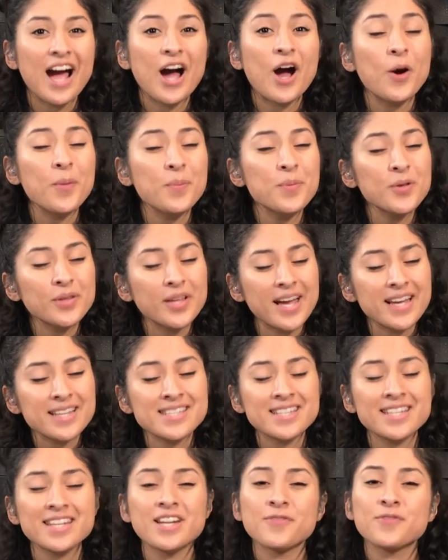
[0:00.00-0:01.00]
Hope you
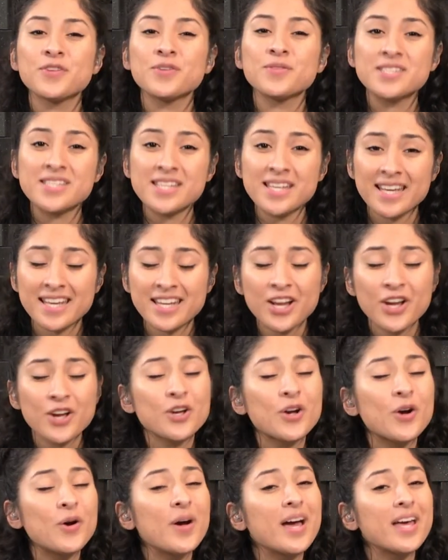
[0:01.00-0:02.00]
liked it, and if you did,
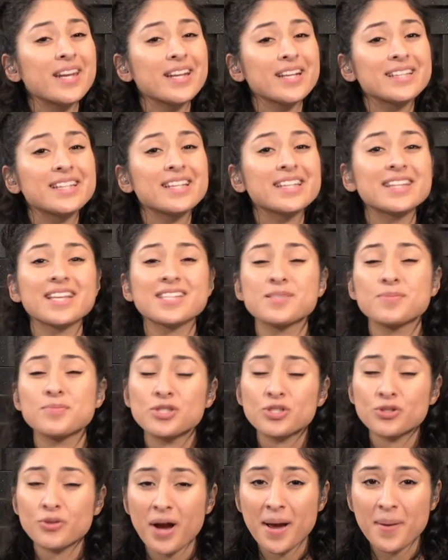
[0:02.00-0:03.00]
go ahead and click that
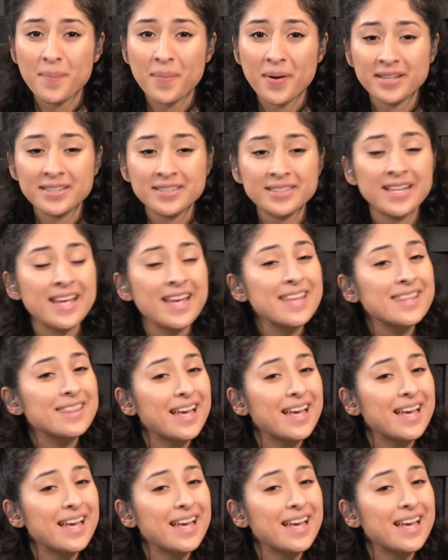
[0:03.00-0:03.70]
subscribe button,